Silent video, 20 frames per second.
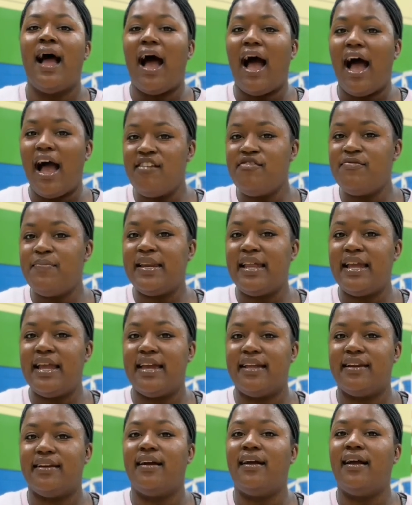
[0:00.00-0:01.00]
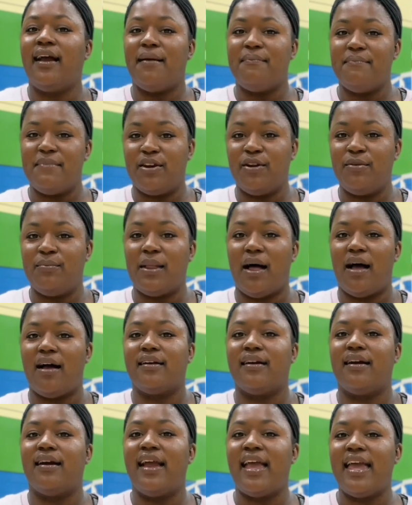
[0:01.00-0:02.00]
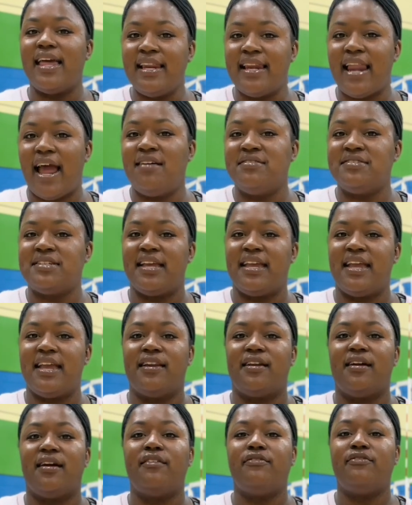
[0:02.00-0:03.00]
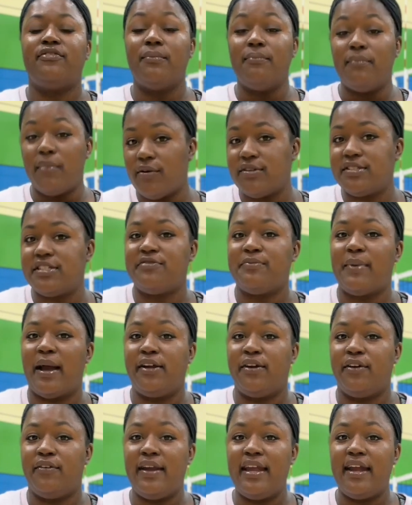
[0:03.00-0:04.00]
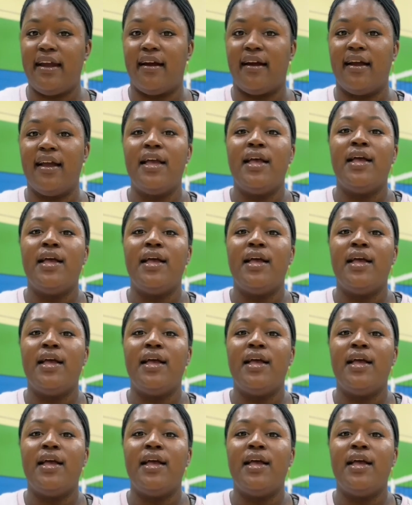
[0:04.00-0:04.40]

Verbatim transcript: I've been a hitter, a middle blocker, and an outside hitter for most of my career.